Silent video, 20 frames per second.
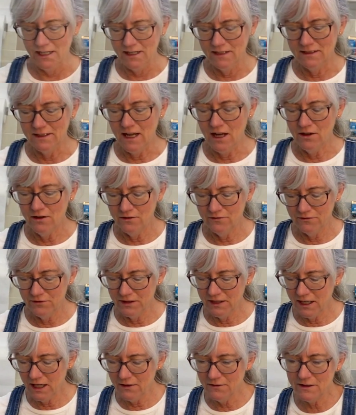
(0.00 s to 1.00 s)
Okay, now for
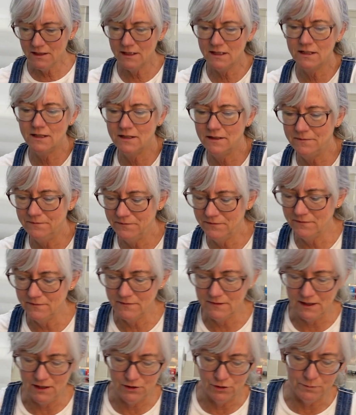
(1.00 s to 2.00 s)
the carrots.
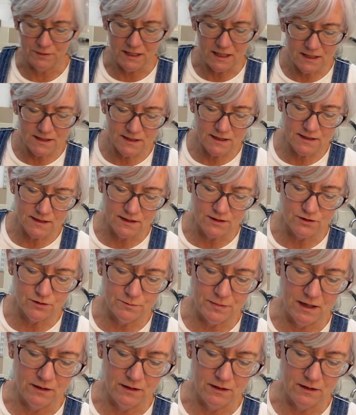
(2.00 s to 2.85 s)
These will be easy since they're